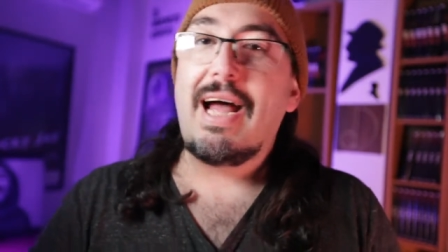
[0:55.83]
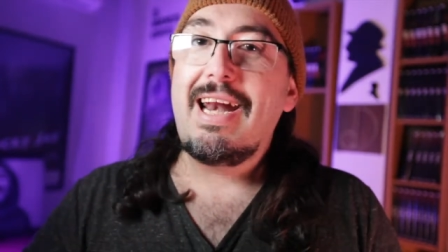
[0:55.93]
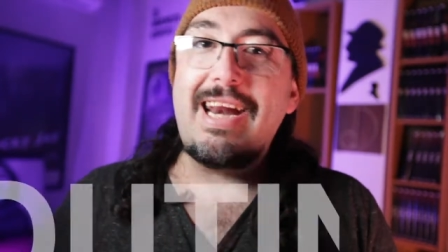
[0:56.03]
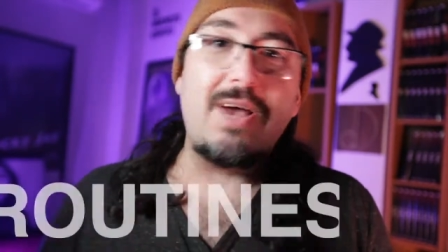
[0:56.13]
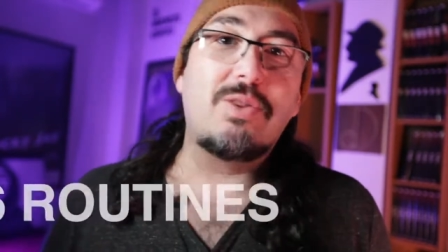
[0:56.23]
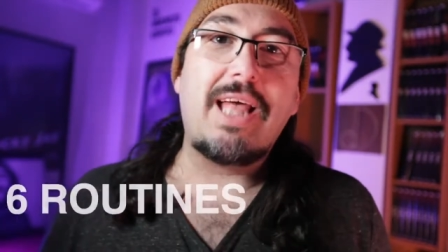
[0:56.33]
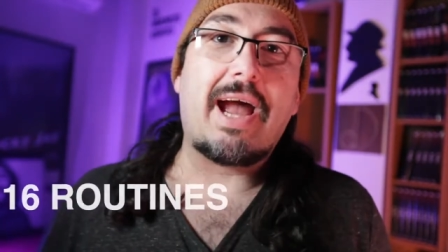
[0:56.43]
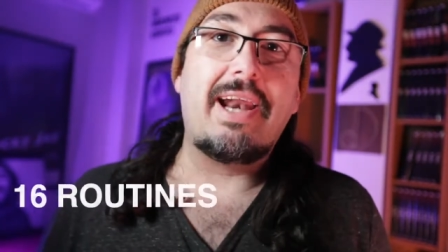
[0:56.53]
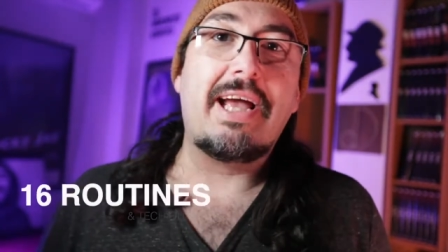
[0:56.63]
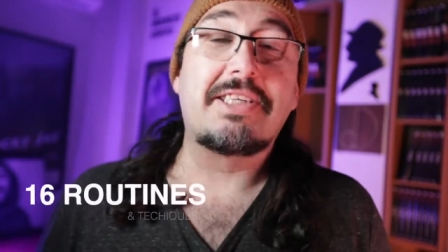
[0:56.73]
new
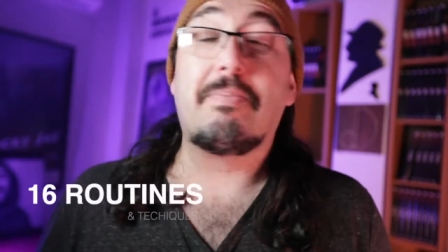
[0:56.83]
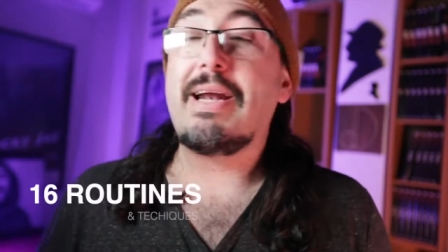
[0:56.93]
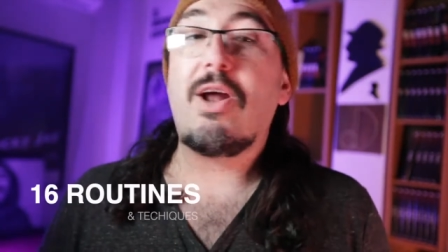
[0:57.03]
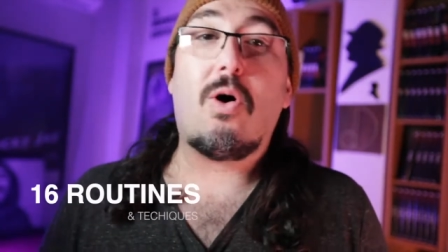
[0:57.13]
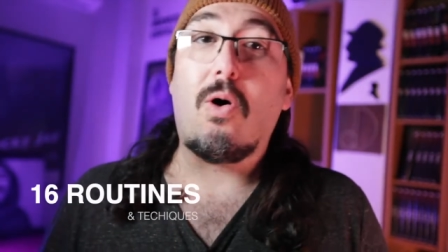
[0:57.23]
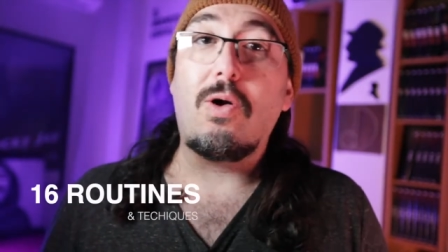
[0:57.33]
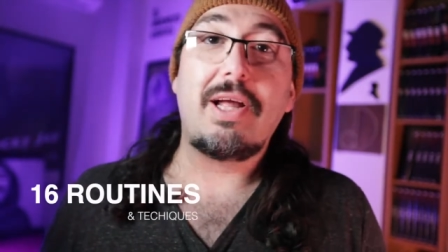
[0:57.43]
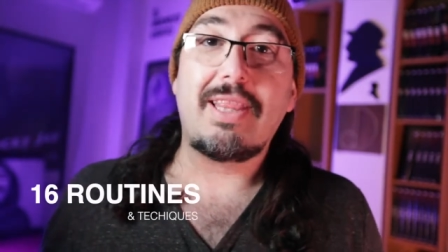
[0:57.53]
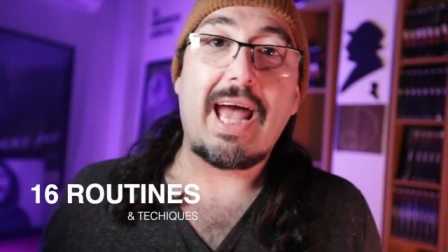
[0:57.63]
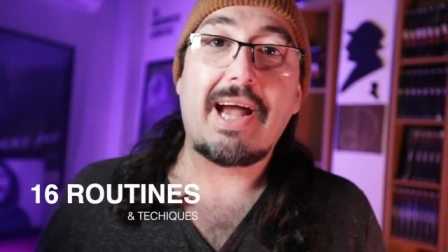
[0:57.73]
techniques, but not only
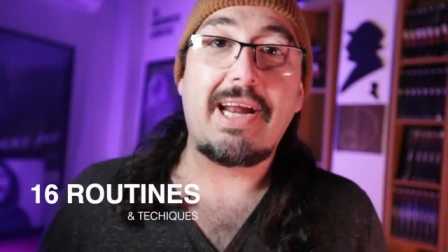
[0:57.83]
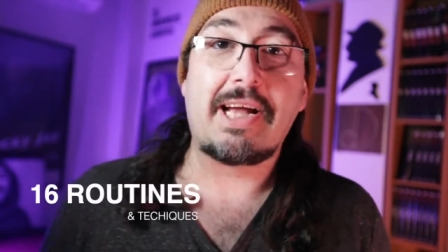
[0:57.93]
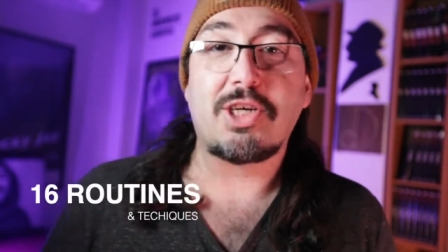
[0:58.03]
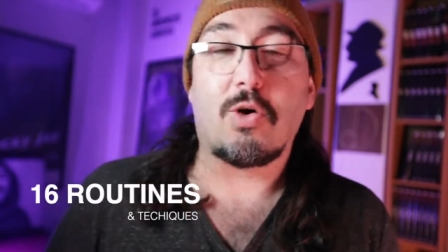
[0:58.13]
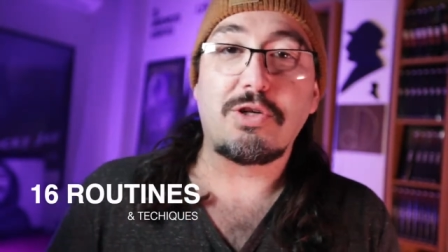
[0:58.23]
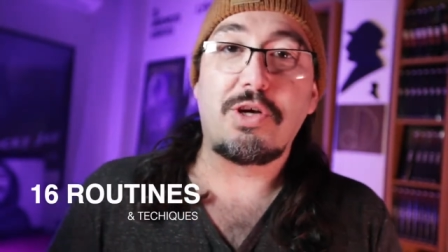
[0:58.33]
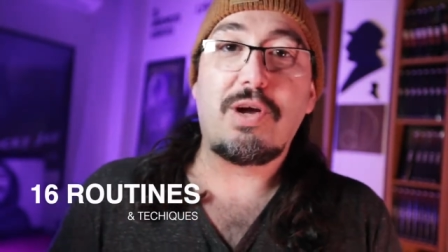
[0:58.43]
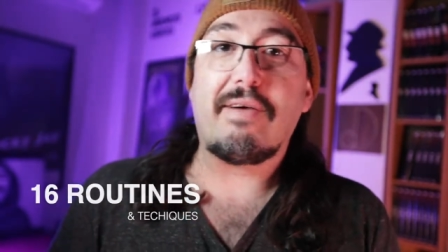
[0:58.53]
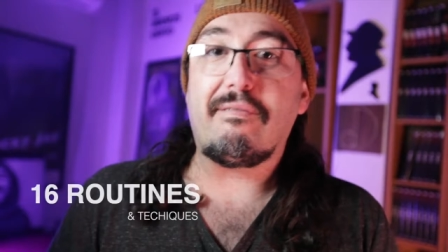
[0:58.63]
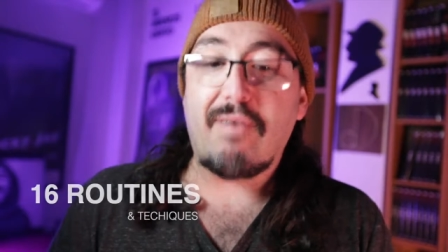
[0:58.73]
techniques, also you
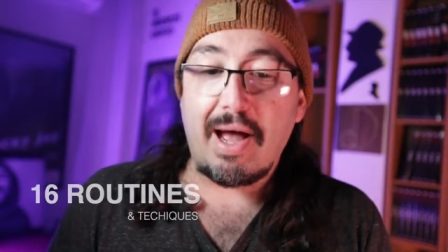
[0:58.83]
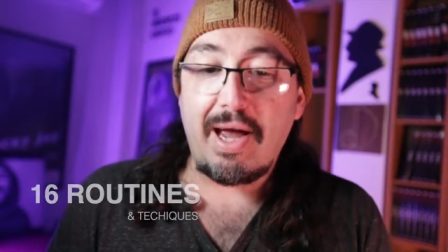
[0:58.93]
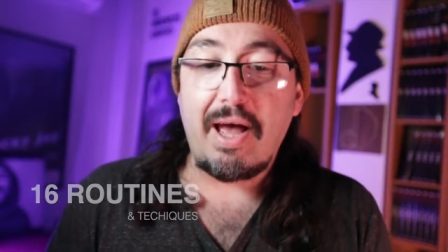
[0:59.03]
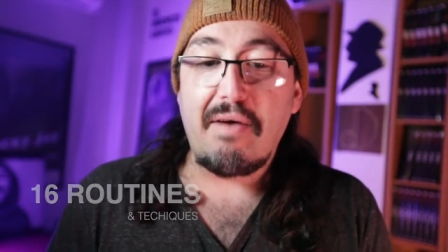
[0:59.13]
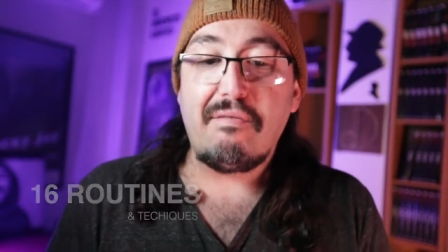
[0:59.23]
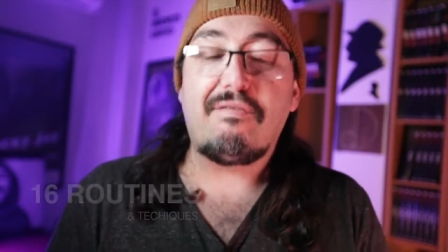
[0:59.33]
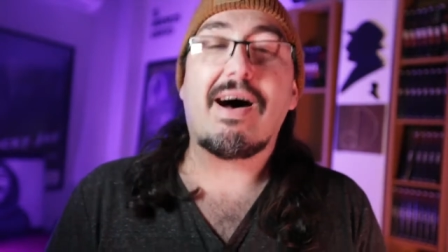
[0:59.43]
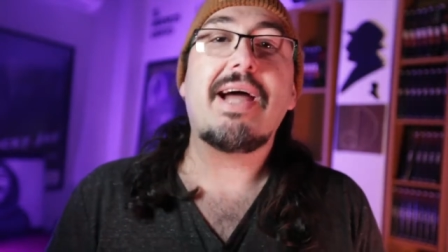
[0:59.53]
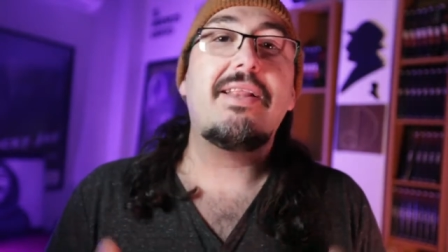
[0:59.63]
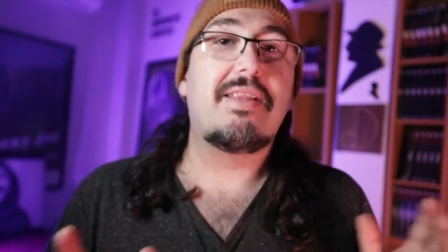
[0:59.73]
can find
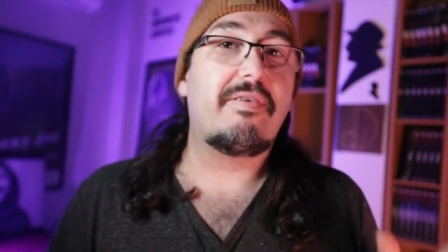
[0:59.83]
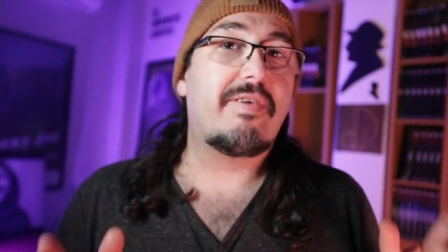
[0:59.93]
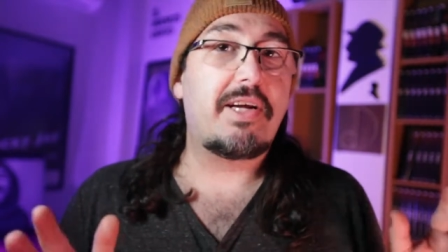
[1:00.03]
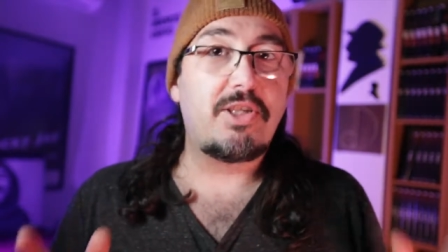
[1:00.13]
five different